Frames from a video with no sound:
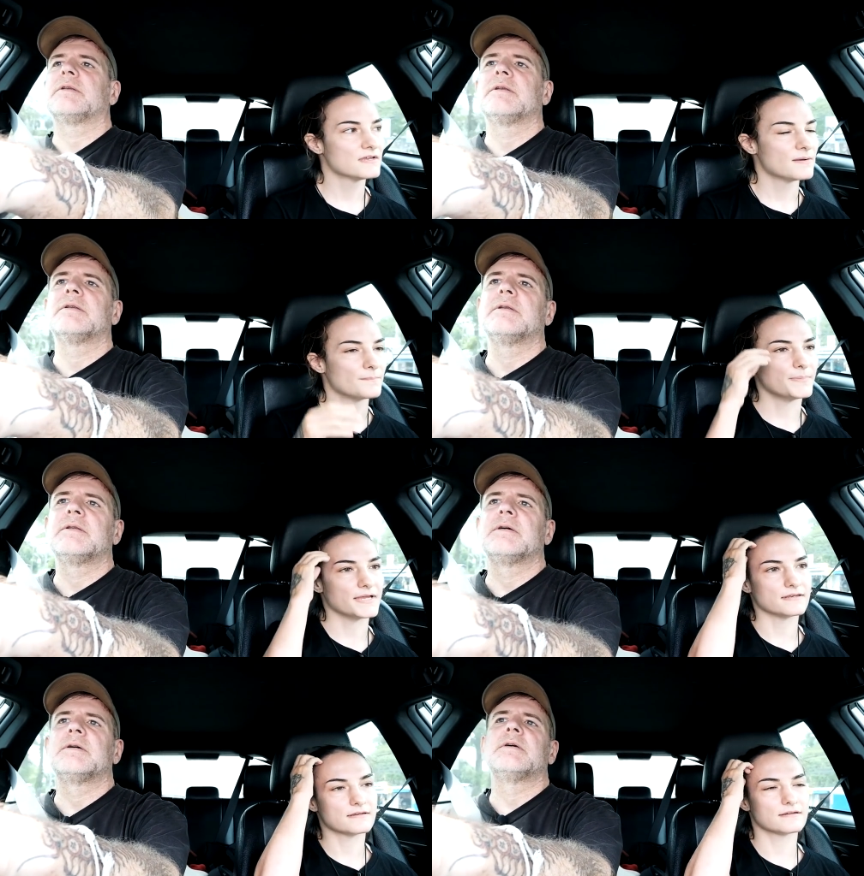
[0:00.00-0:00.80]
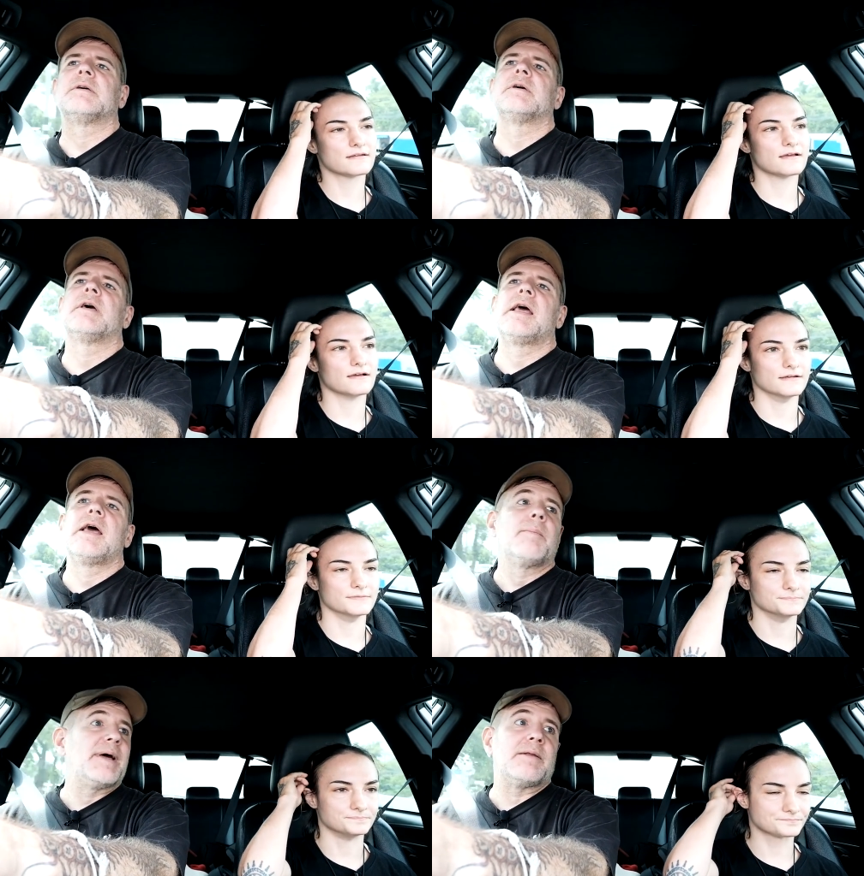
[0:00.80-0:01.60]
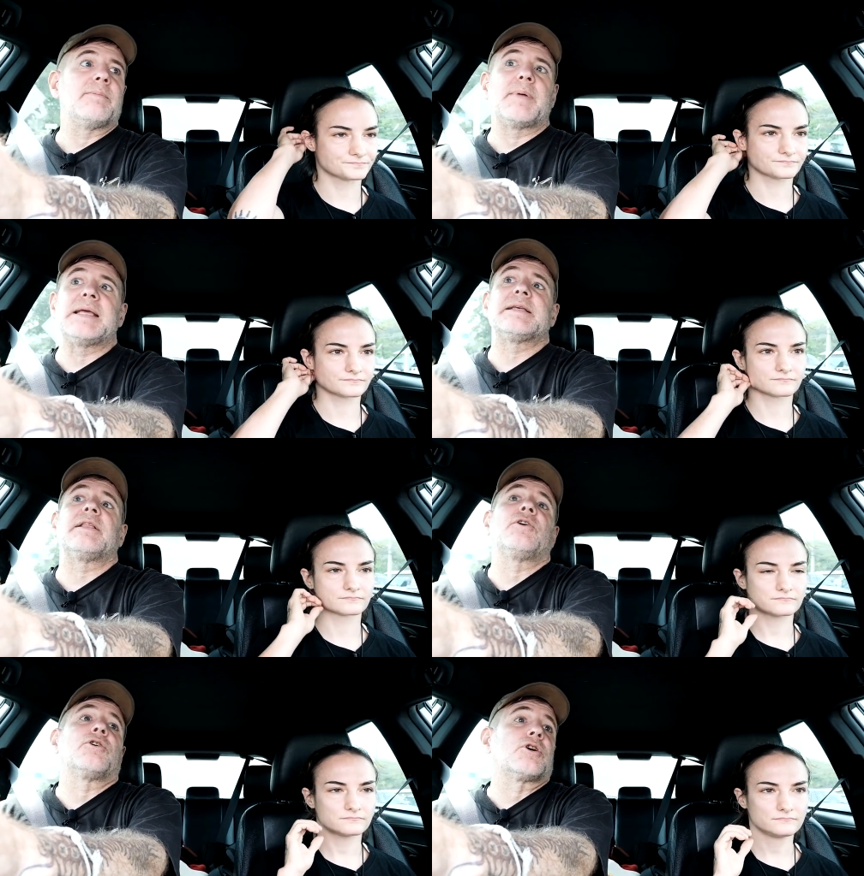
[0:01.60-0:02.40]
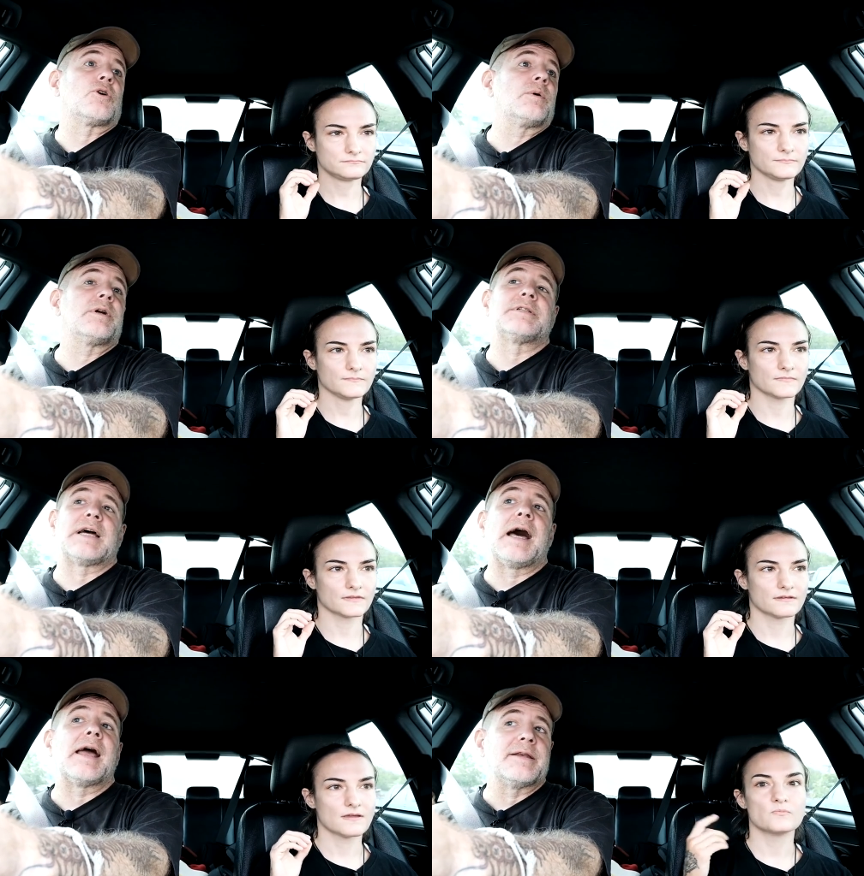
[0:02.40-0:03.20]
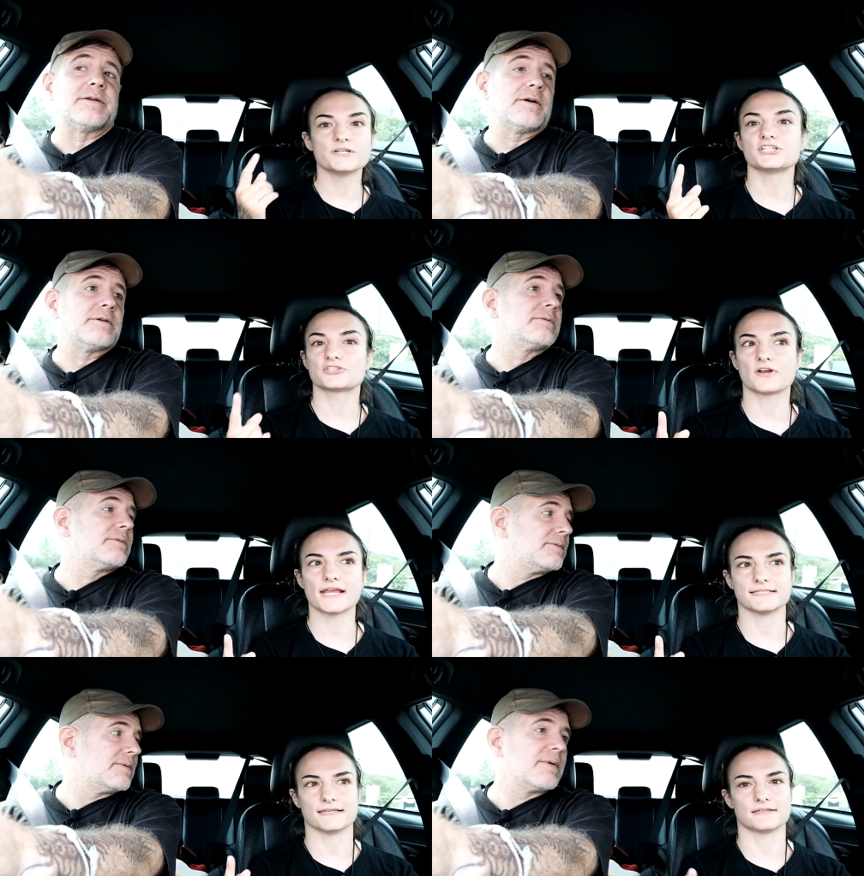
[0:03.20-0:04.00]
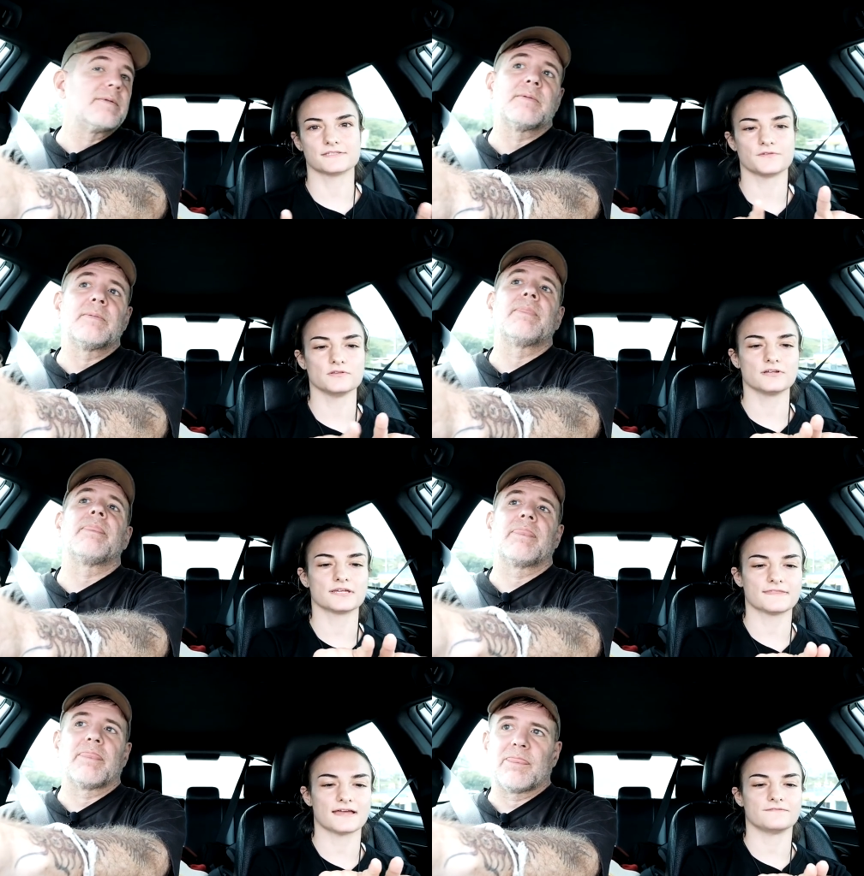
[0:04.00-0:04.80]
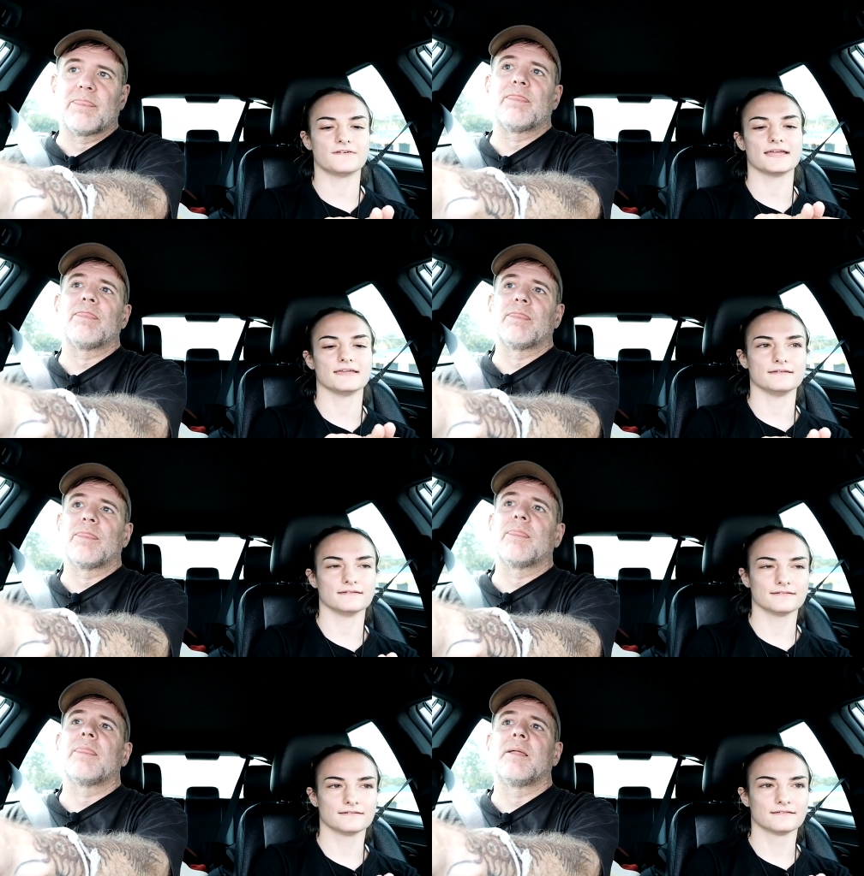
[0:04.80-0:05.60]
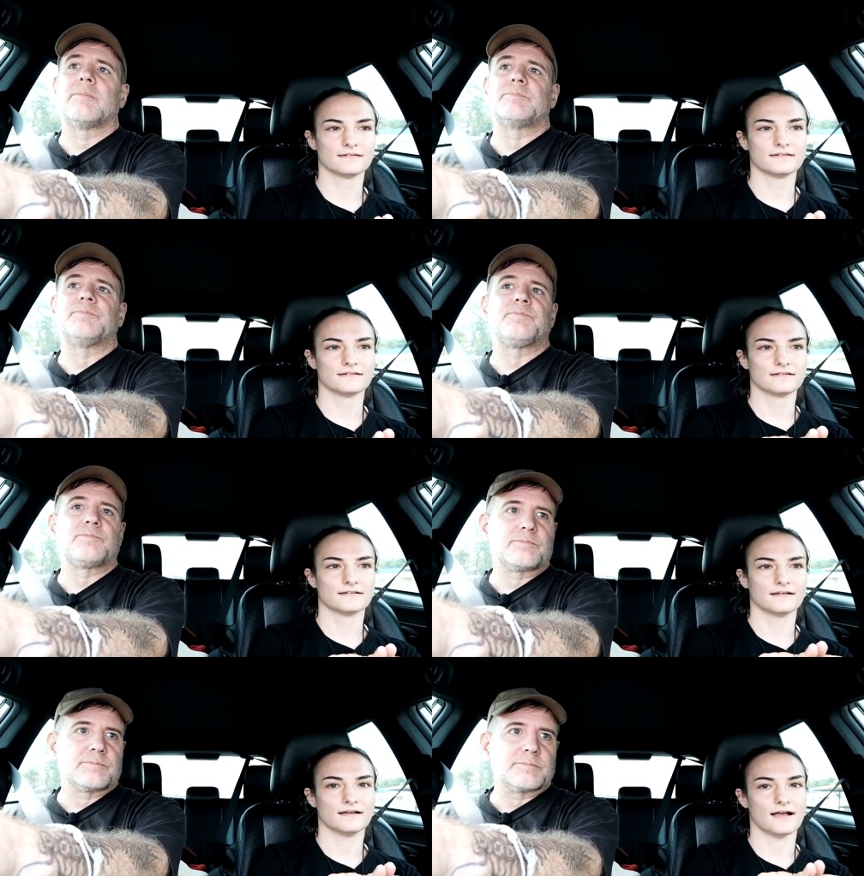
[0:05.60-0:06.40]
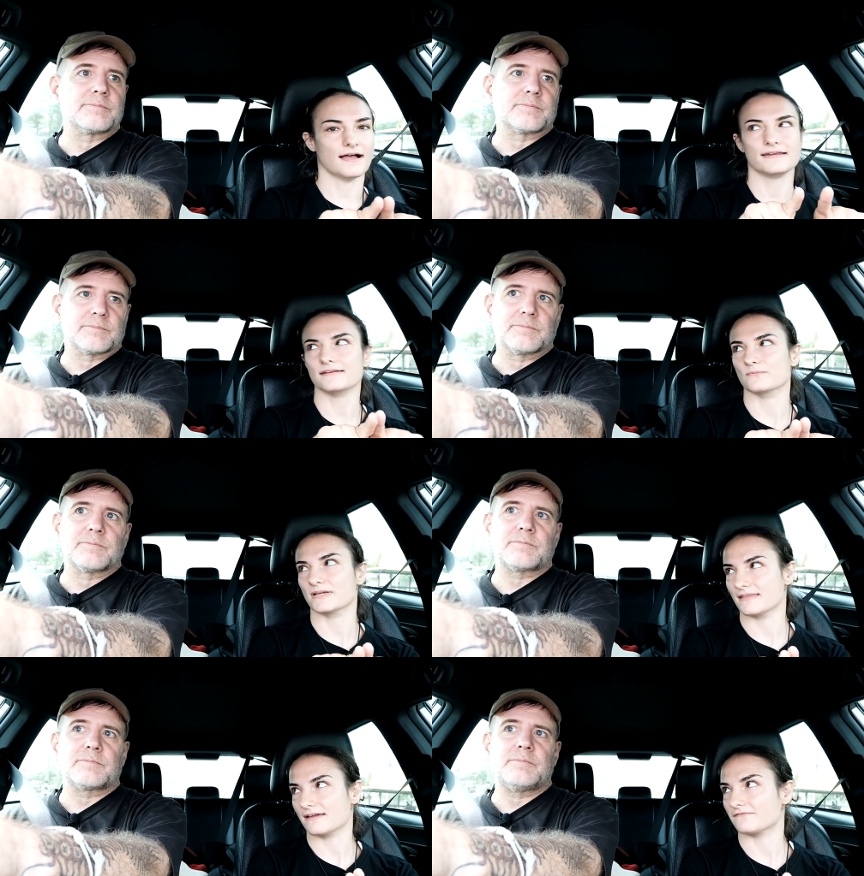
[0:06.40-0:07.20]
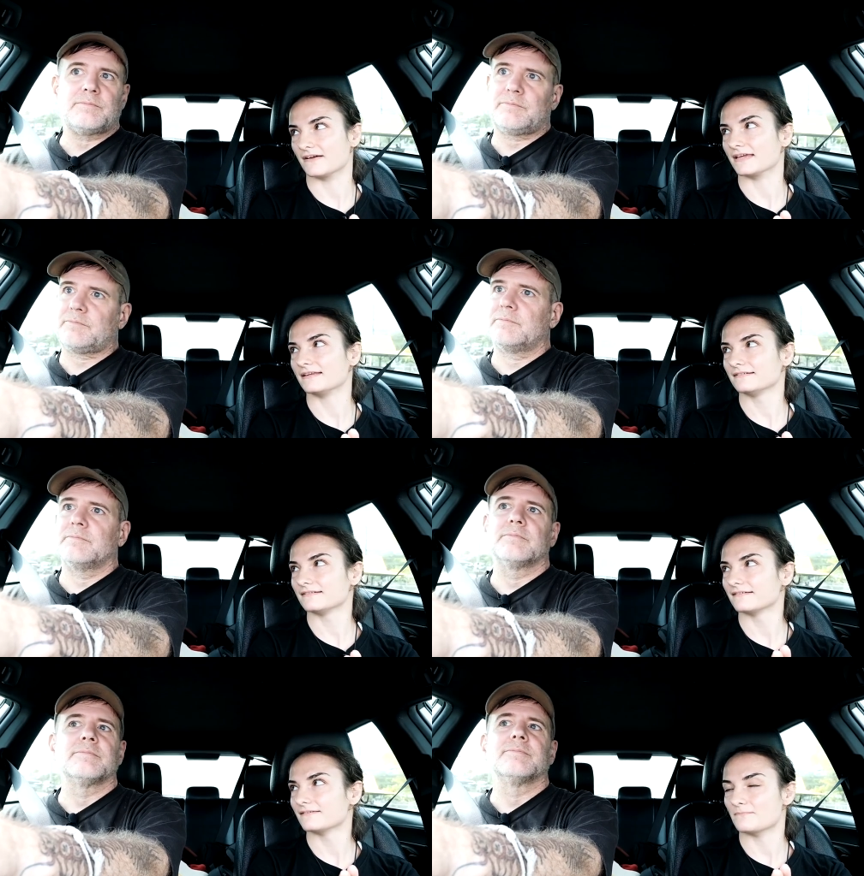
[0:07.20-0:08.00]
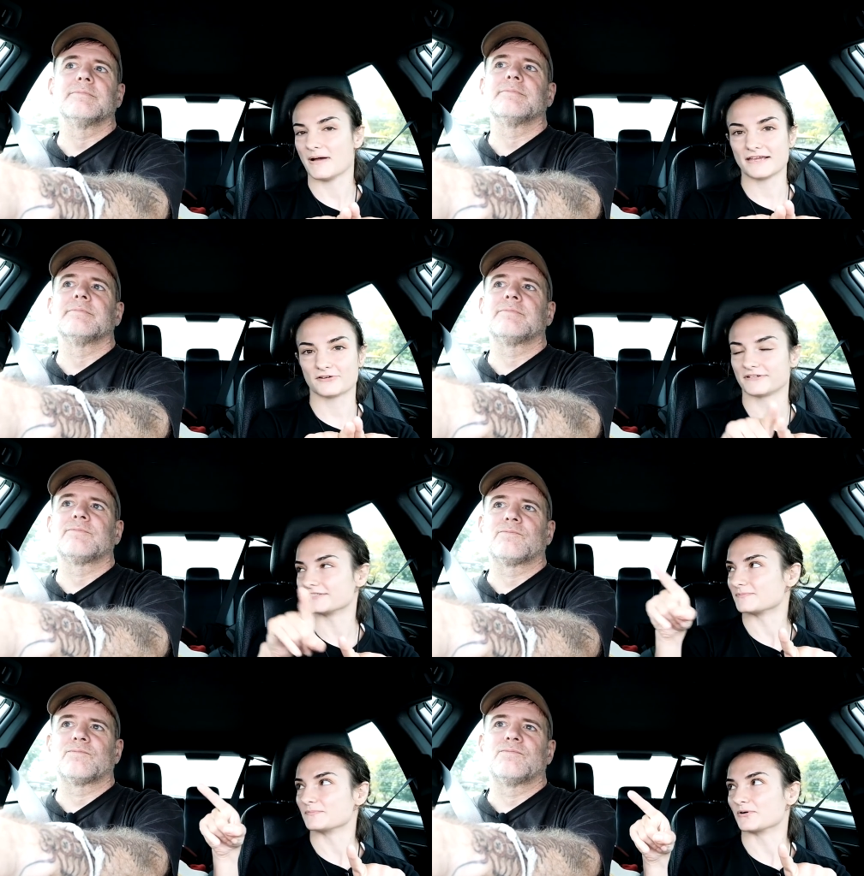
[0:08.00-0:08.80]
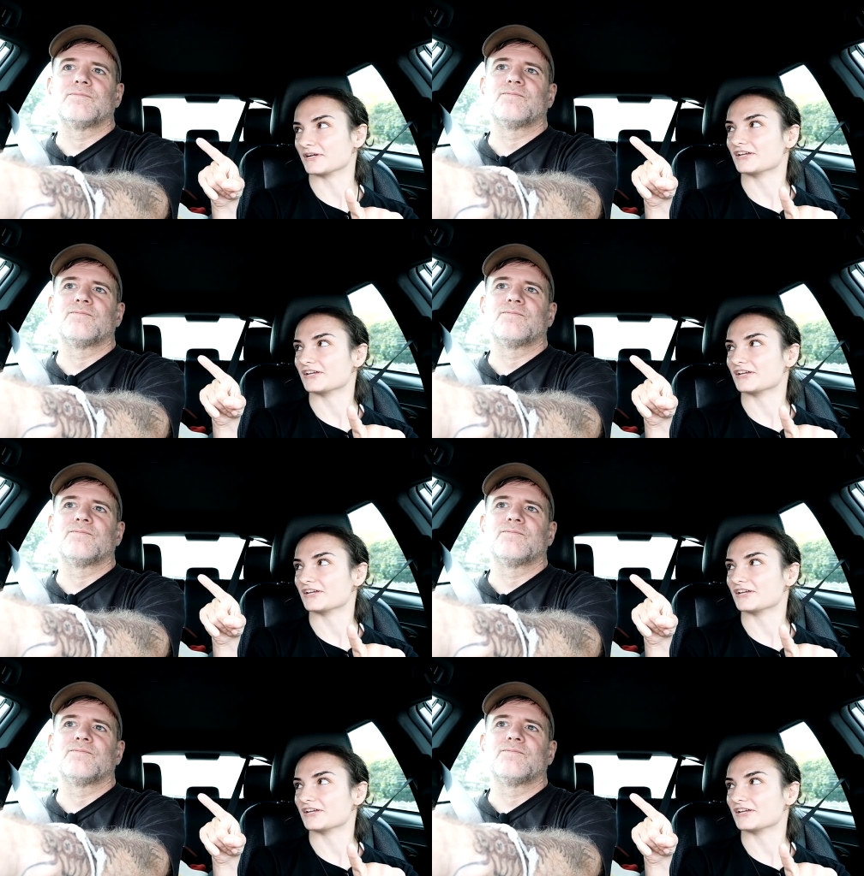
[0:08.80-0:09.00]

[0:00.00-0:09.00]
Speaker 1: Mm. But
Speaker 2: um, but basically her career died. Which
Speaker 1: is crazy because if you look at that fight, I didn't win that fight my career has been pretty